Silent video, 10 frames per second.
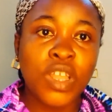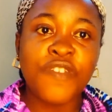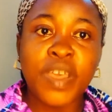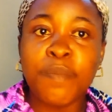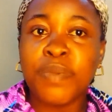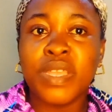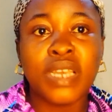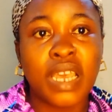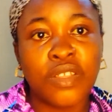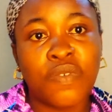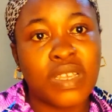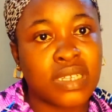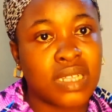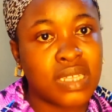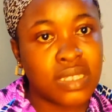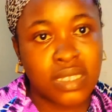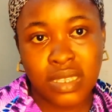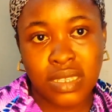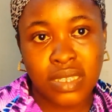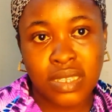one of them being cardiovascular
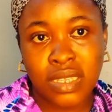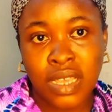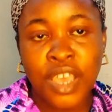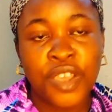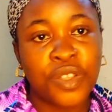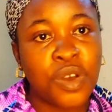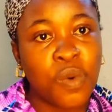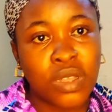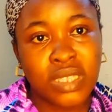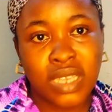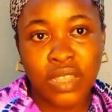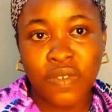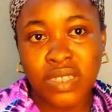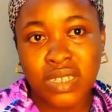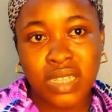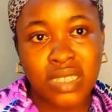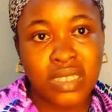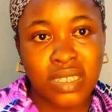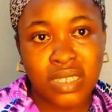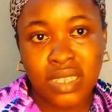diseases. You know what cardiovascular
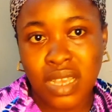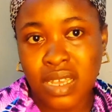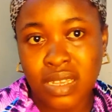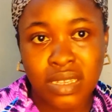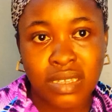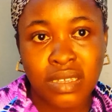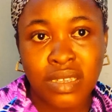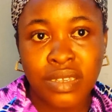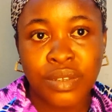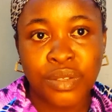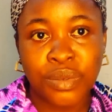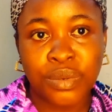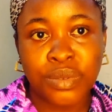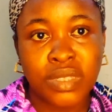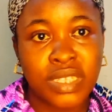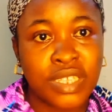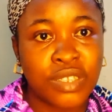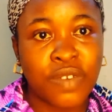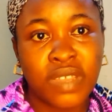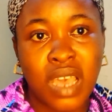diseases are? You know,
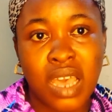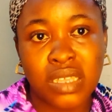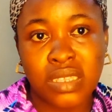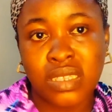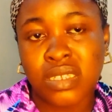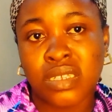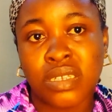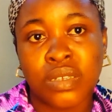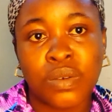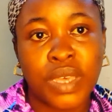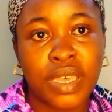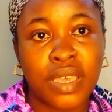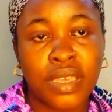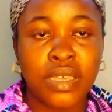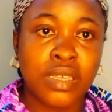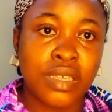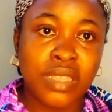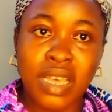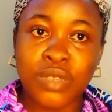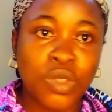disease of the heart, okay?
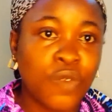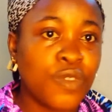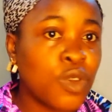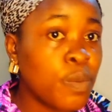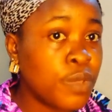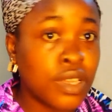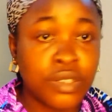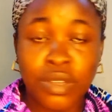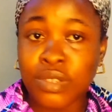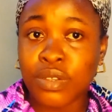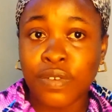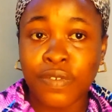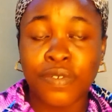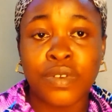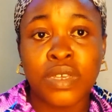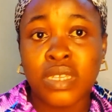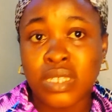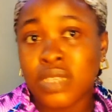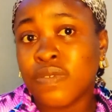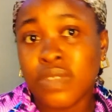That's one of the complications of
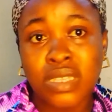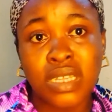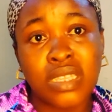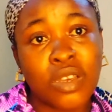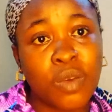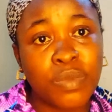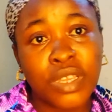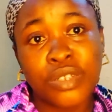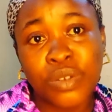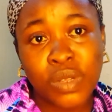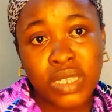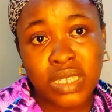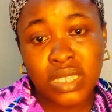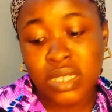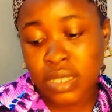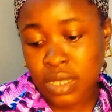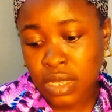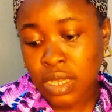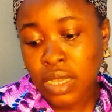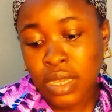syphilis. Another complication is
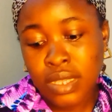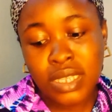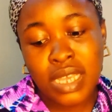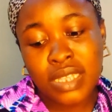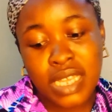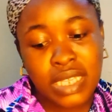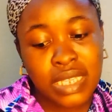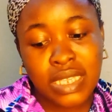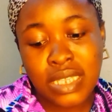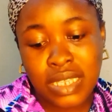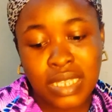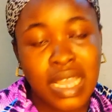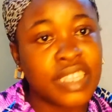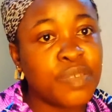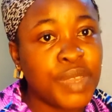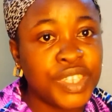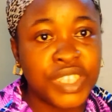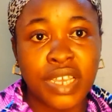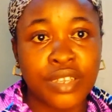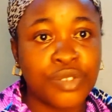C N S diseases like
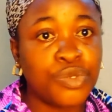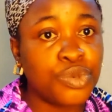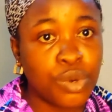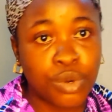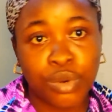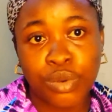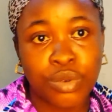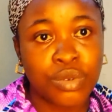dementia, stroke,